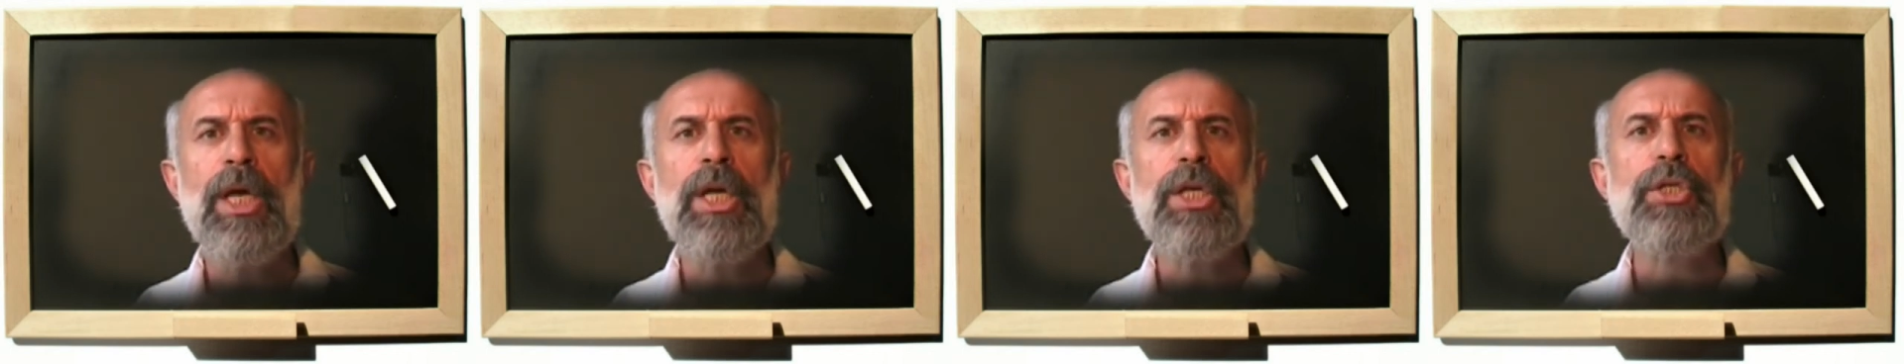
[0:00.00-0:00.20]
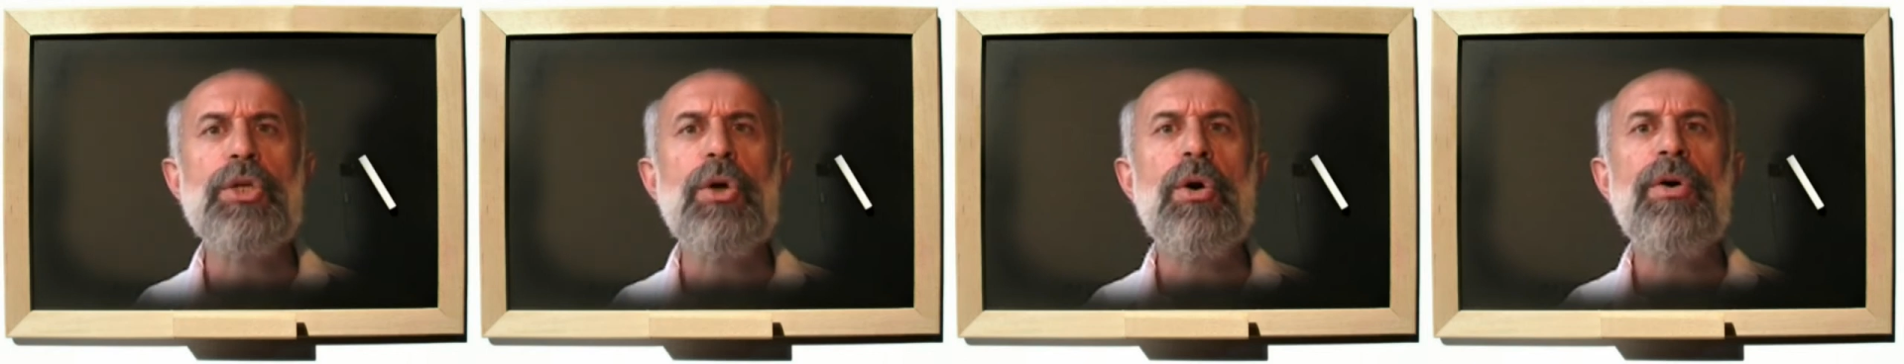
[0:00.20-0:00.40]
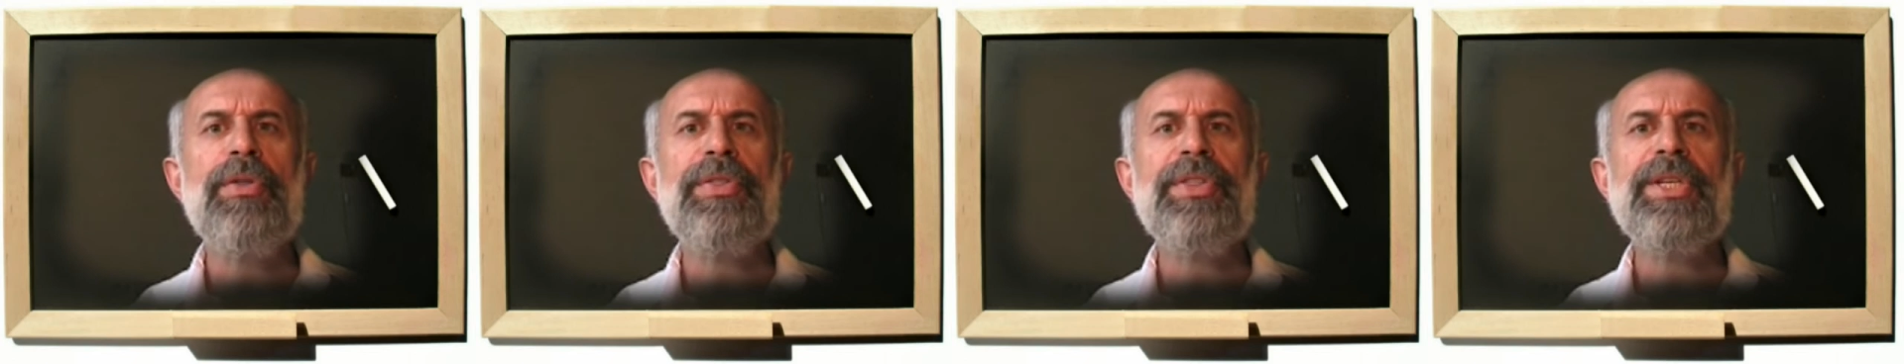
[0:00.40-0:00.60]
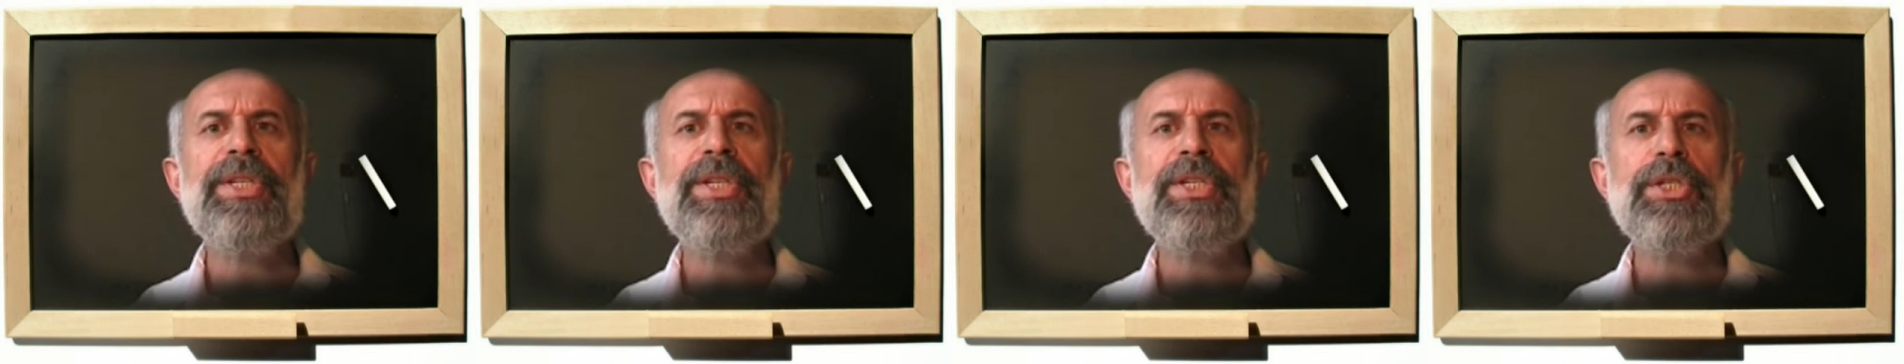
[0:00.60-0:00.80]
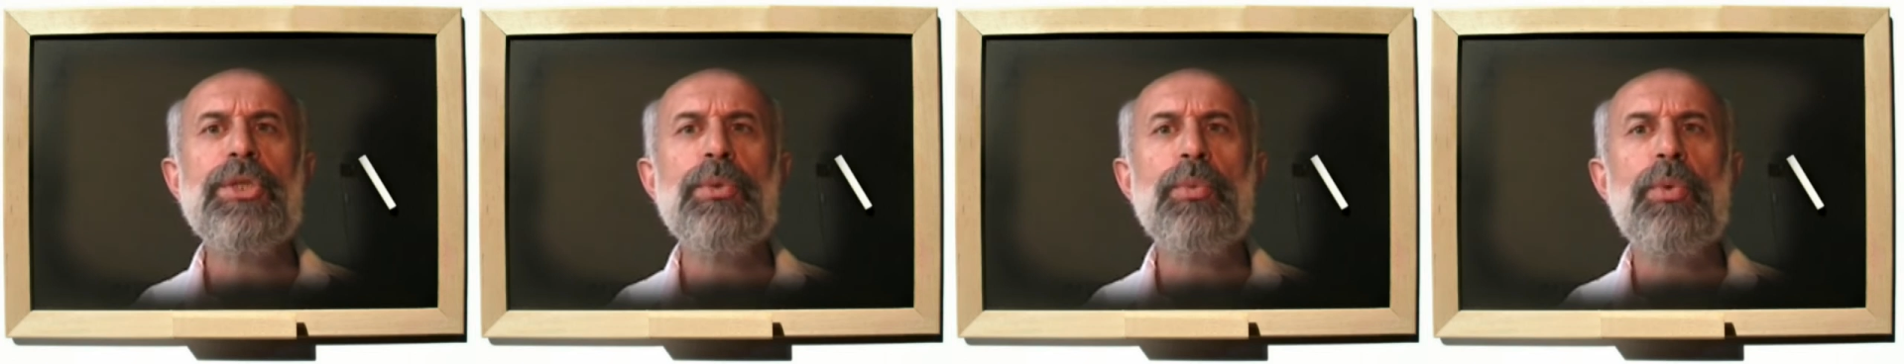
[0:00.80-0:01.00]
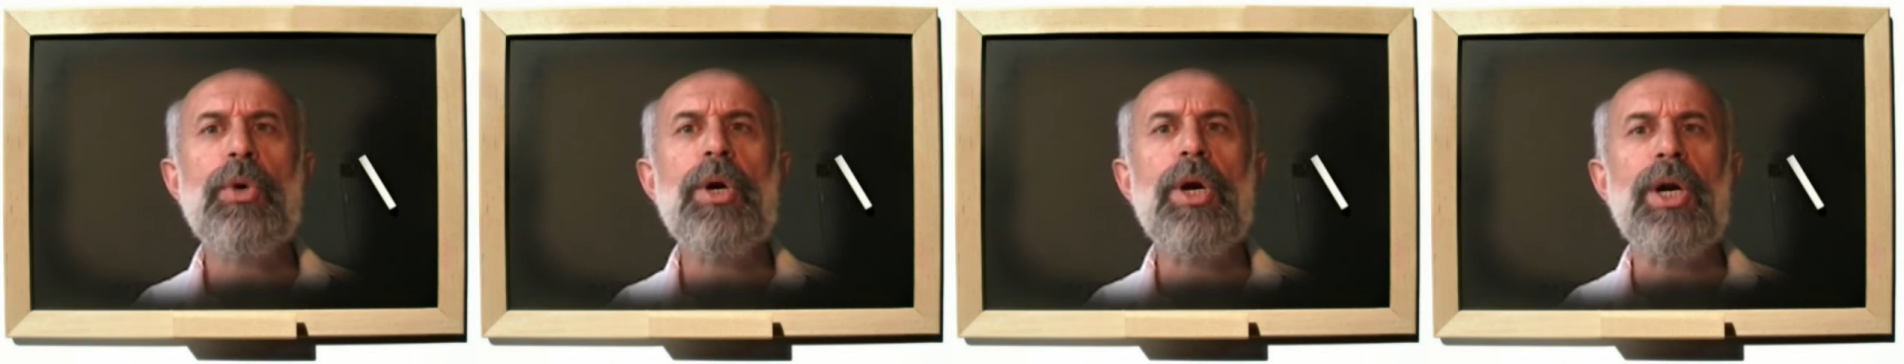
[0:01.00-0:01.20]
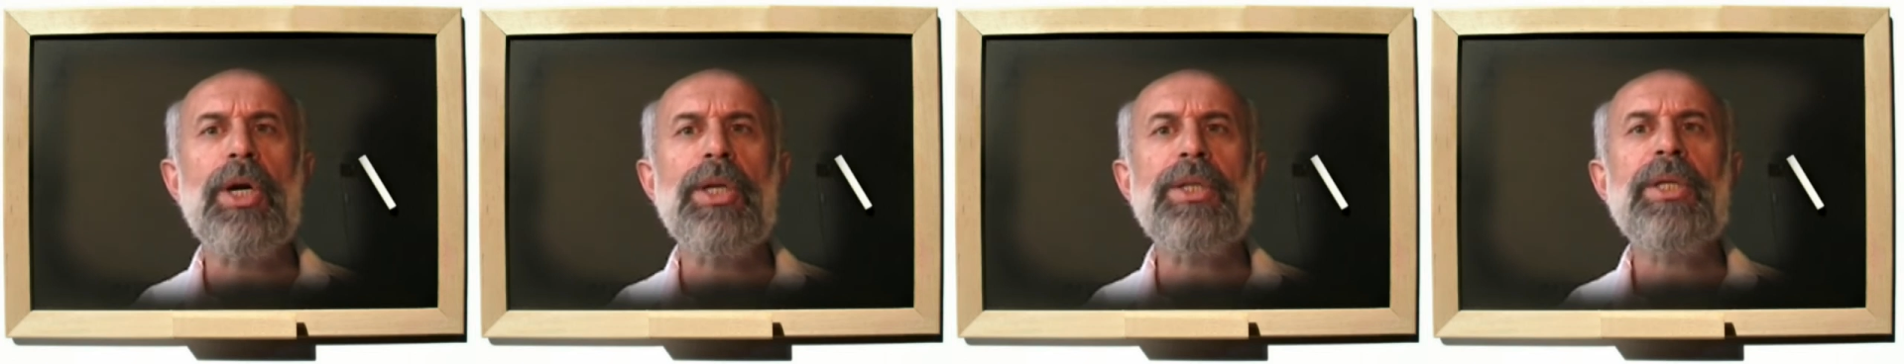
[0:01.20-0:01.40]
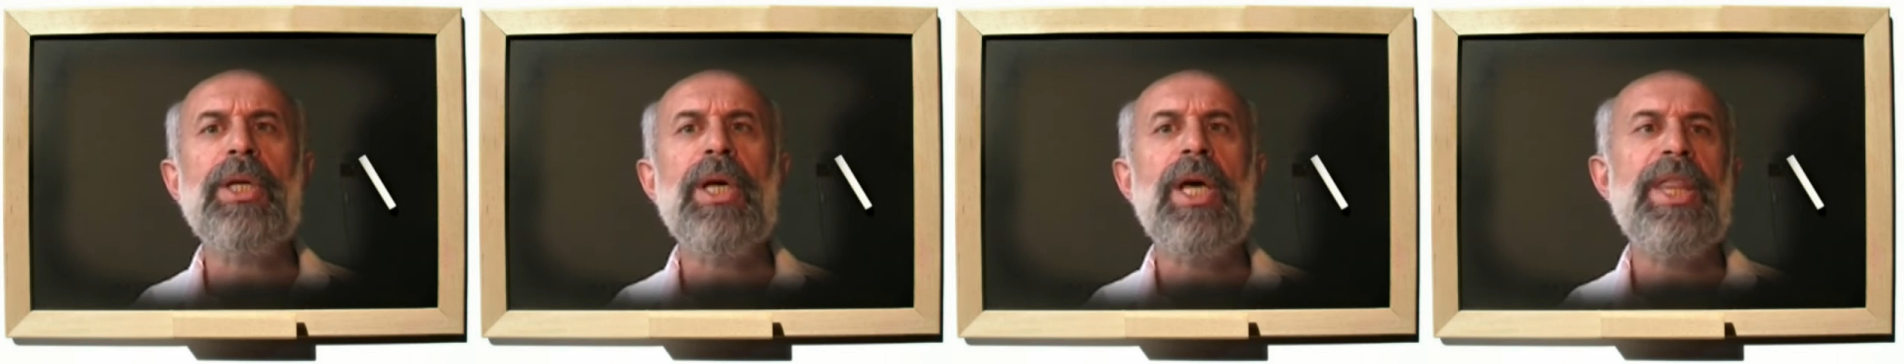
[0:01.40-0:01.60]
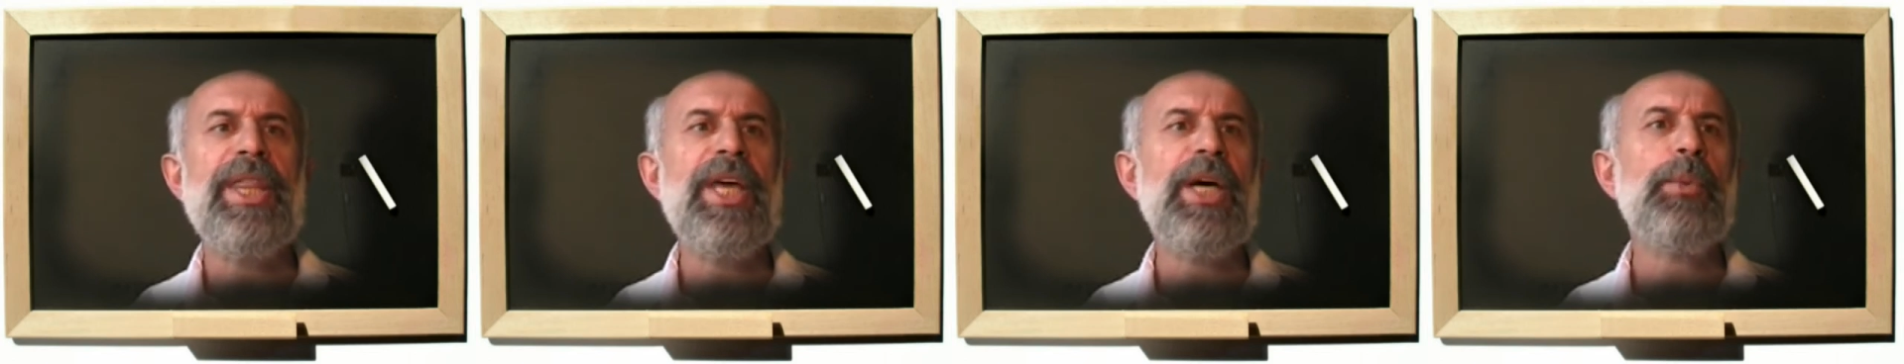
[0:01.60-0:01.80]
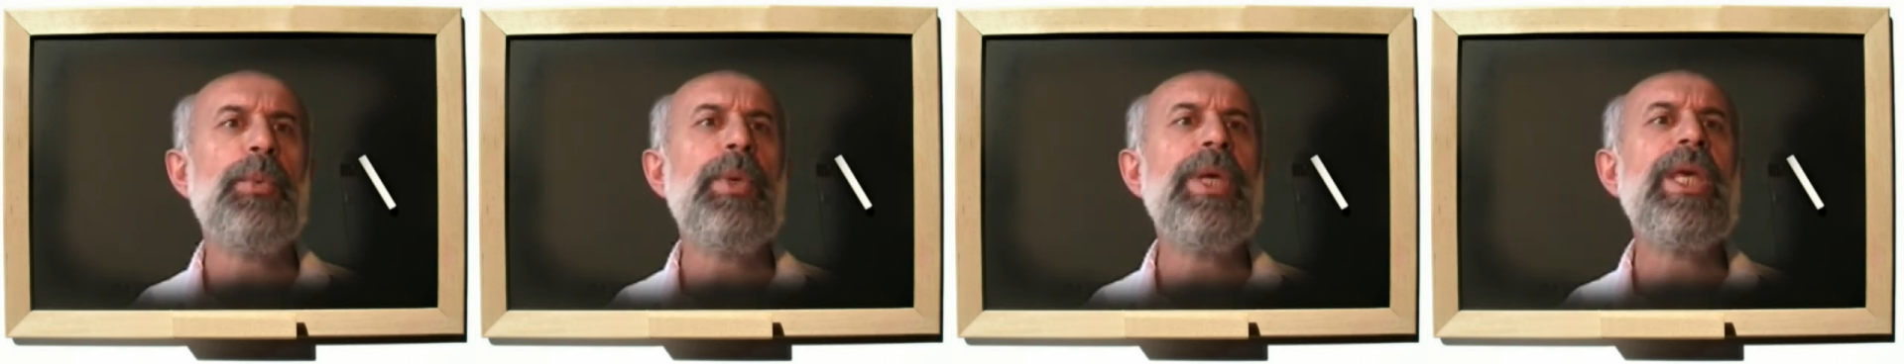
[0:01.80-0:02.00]
So this is a word
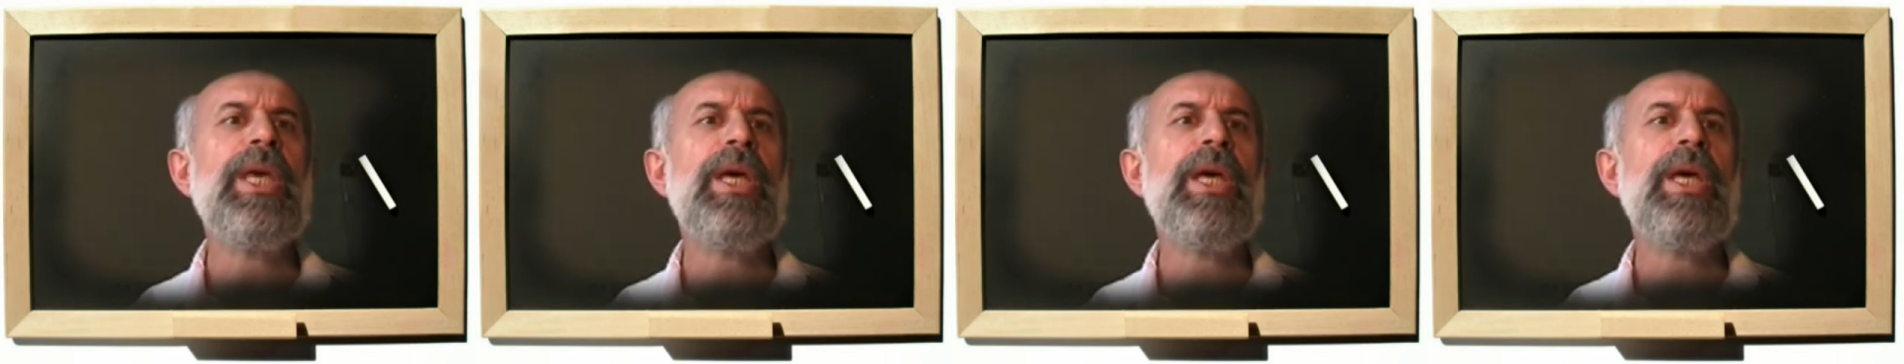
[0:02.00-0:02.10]
that we